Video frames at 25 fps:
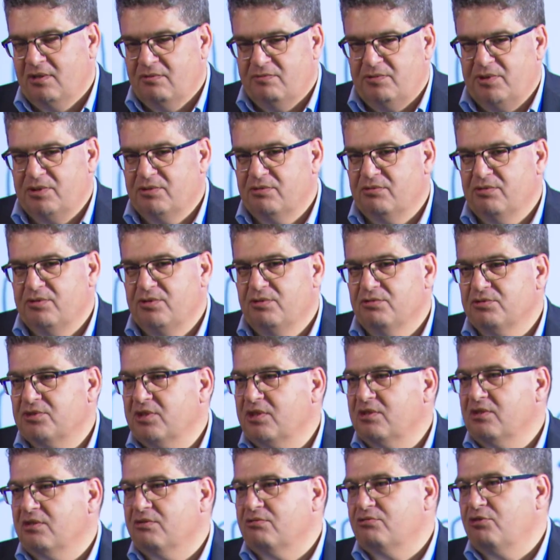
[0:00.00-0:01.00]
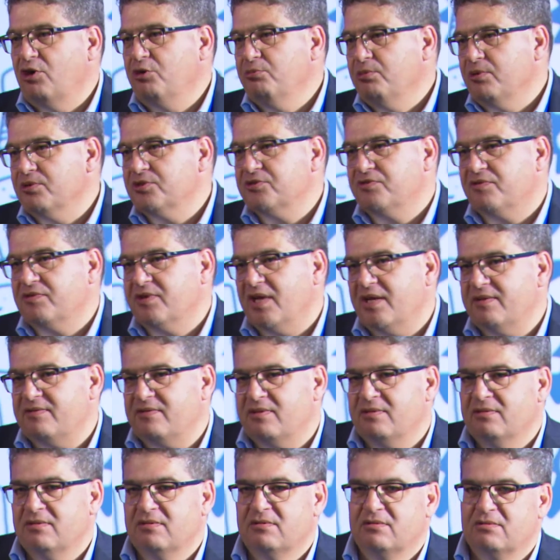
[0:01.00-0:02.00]
We're using robots for
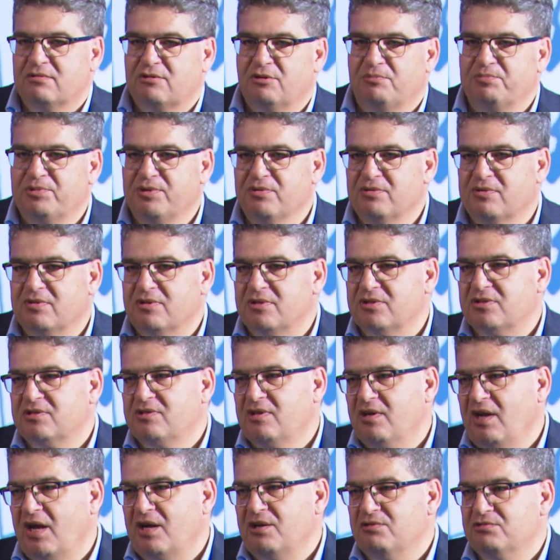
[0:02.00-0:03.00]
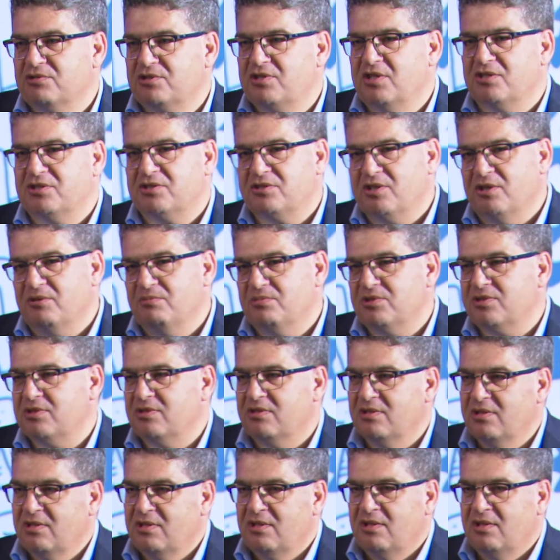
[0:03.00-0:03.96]
that, computers, cloud systems,